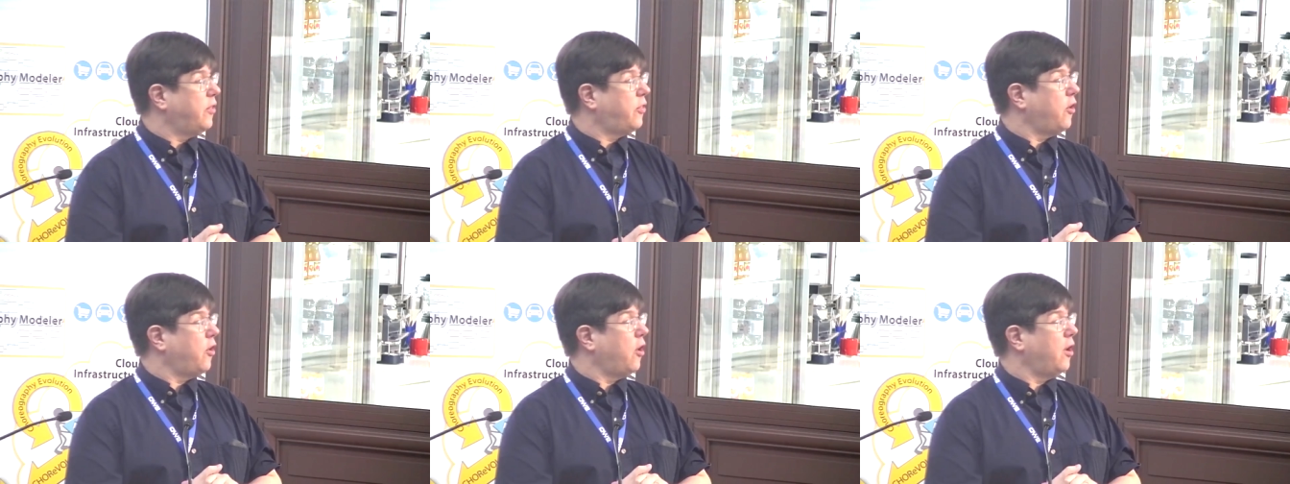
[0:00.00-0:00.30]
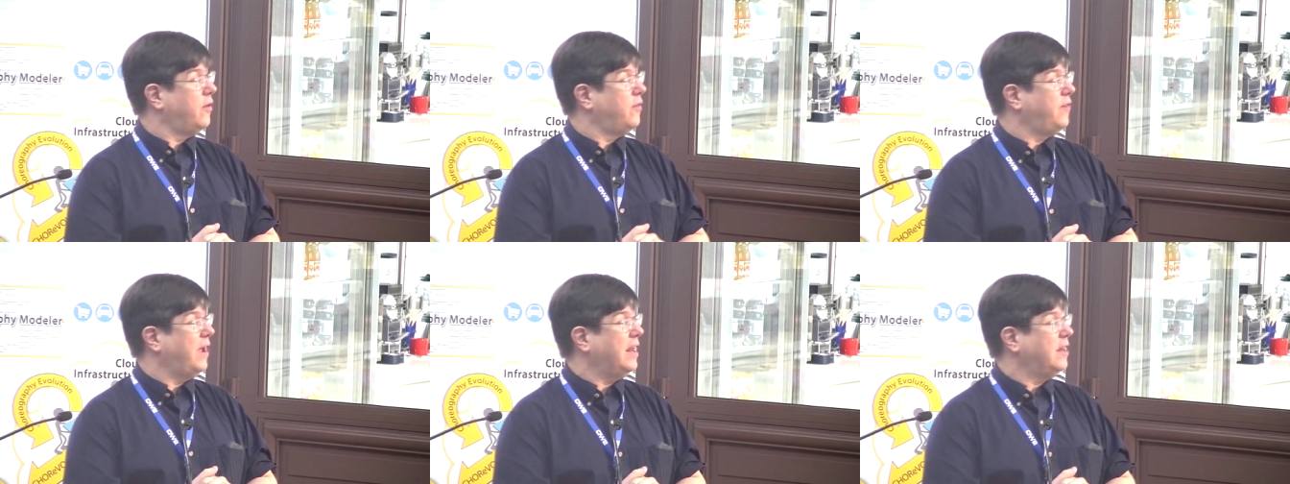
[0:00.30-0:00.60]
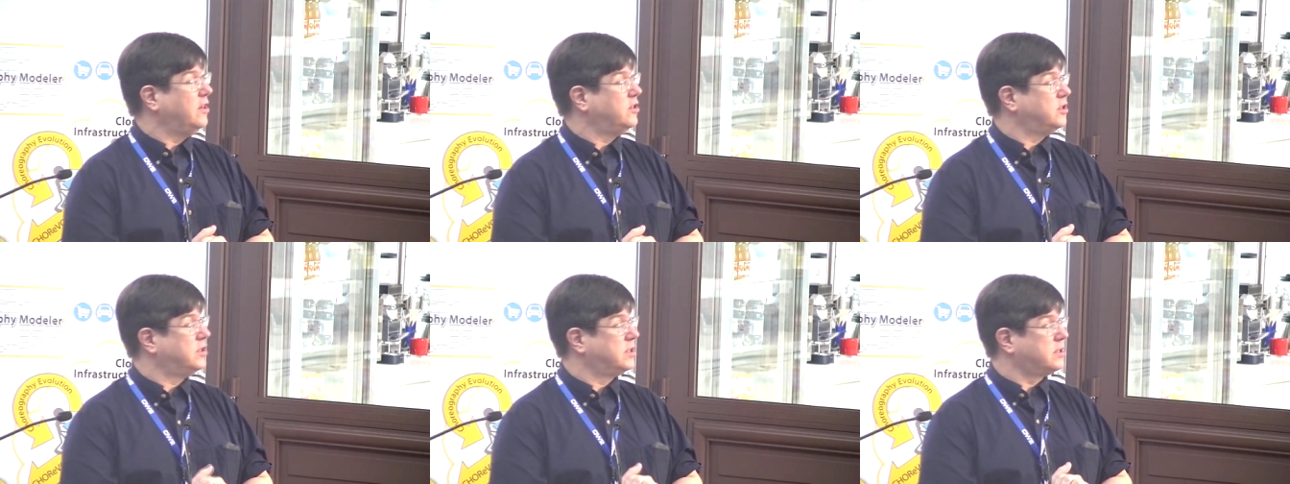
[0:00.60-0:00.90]
there are
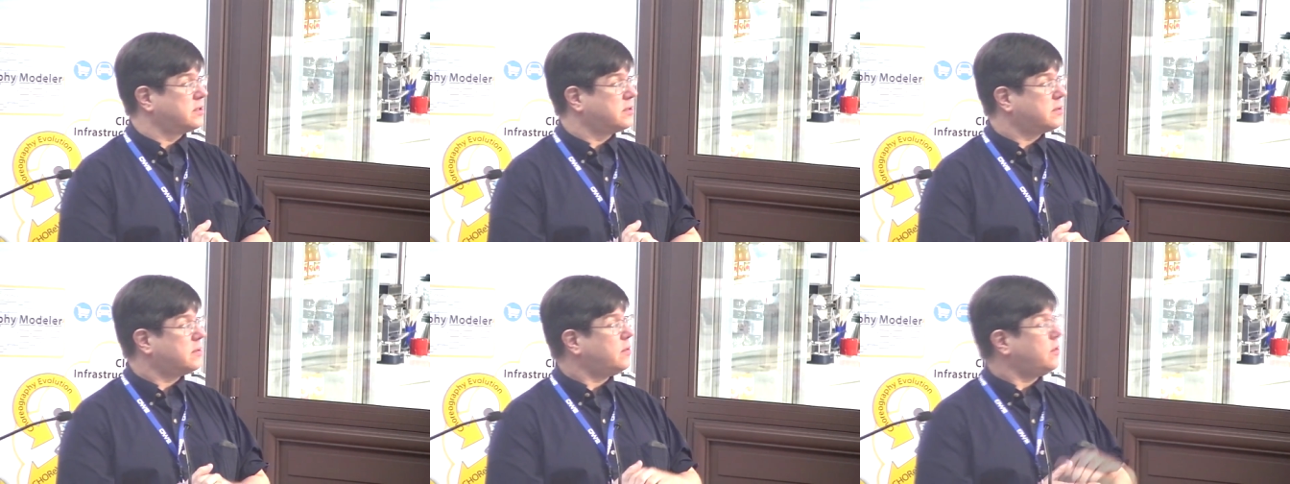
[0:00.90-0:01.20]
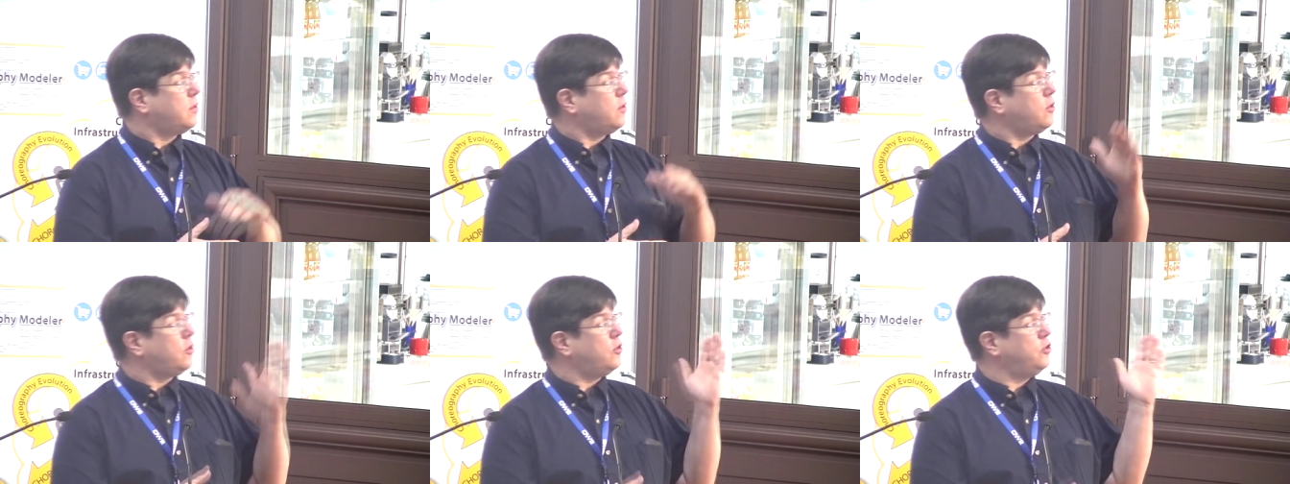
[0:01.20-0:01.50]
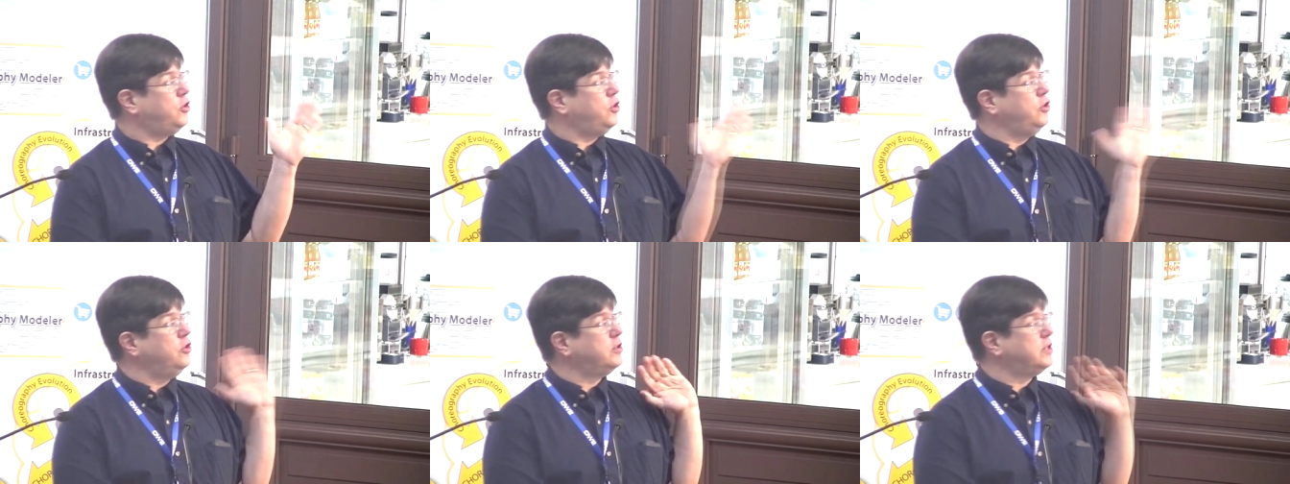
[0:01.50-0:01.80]
advantages
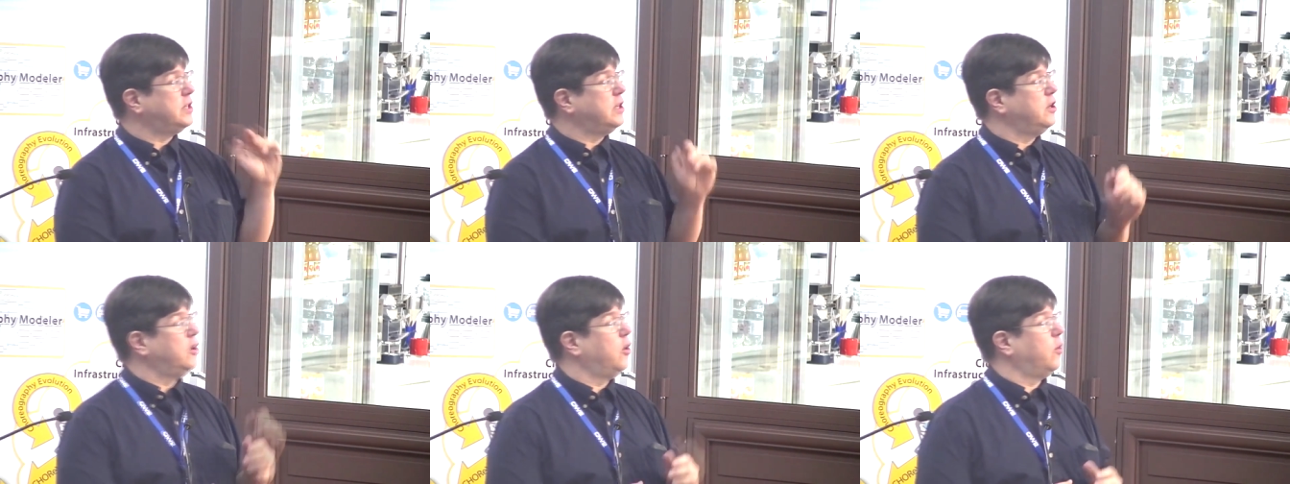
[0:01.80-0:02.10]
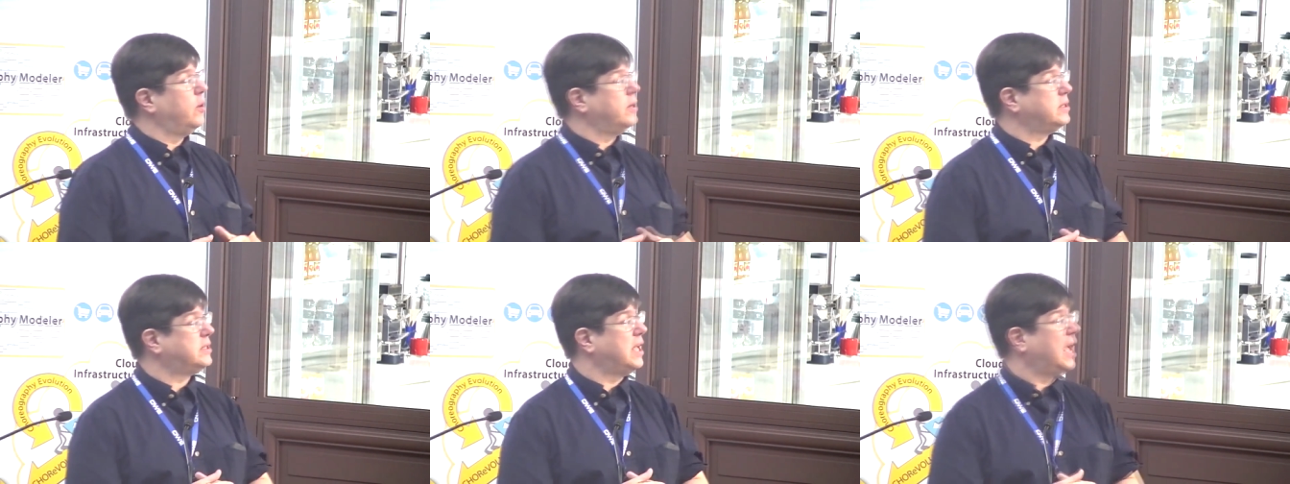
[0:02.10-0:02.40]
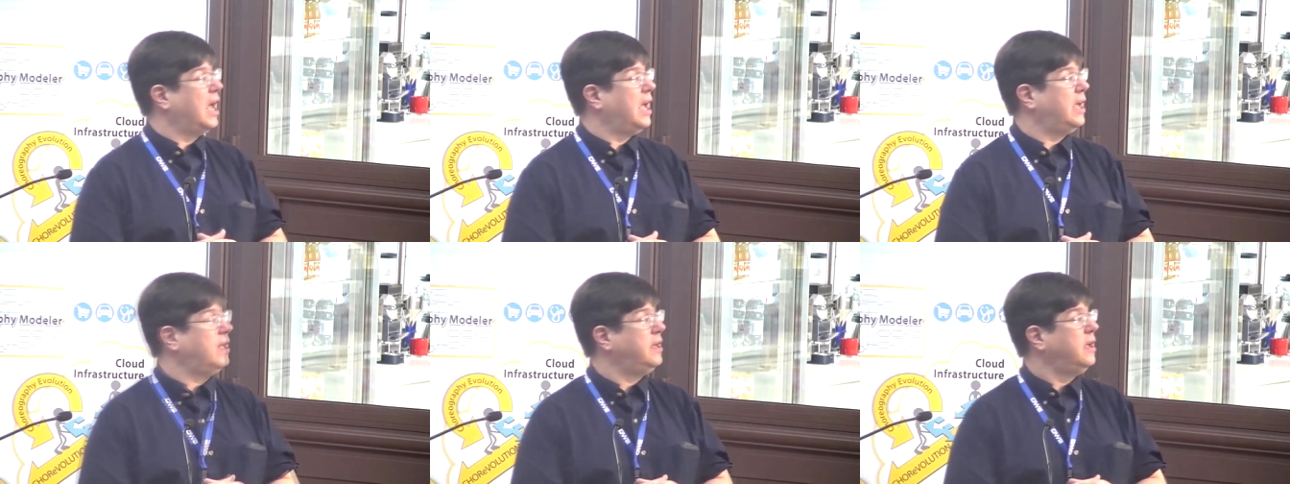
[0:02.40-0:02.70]
to using an
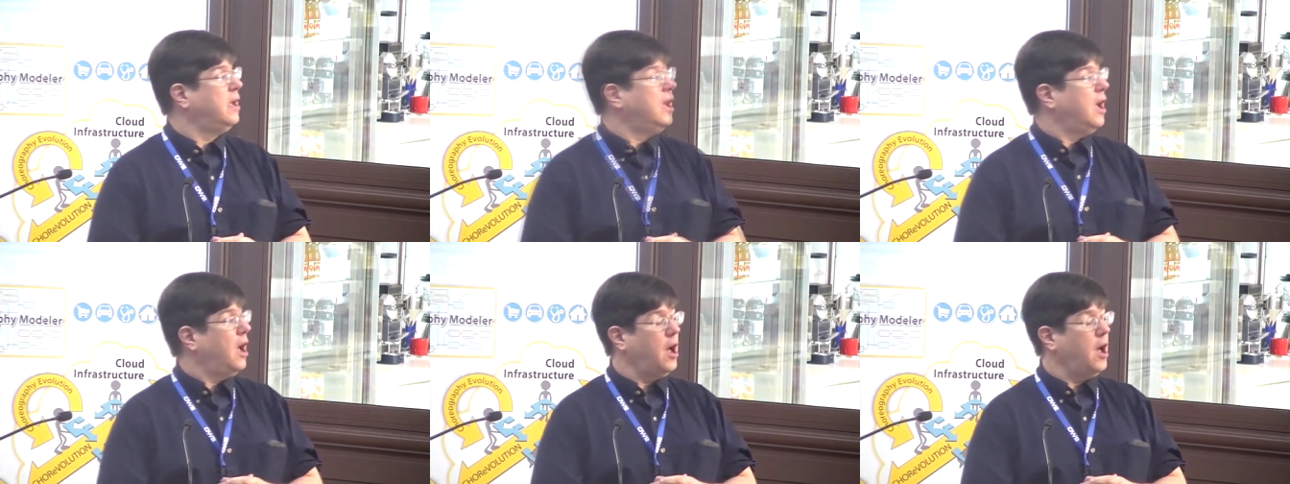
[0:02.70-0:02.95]
OSI